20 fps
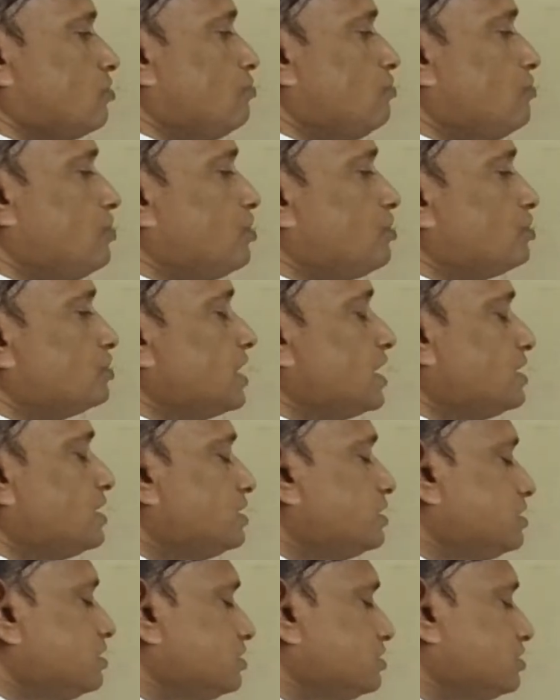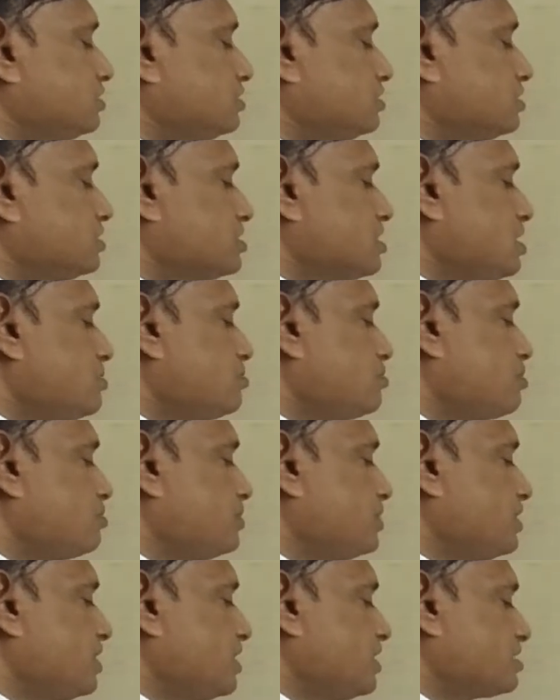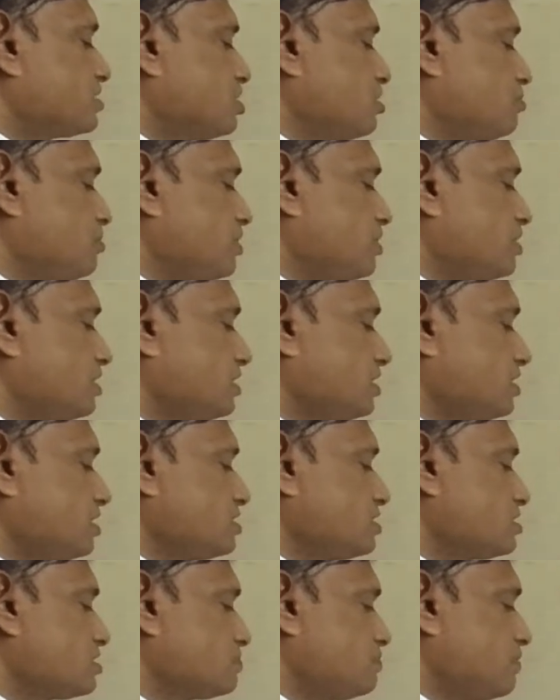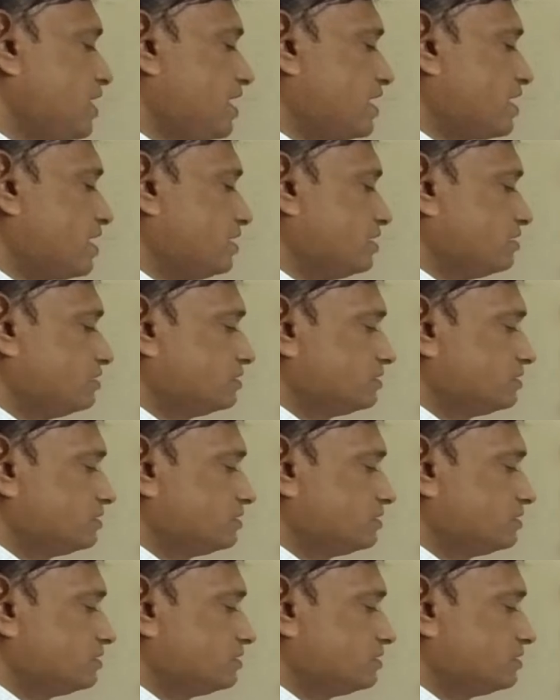We know that the shape of the s orbital is spherical.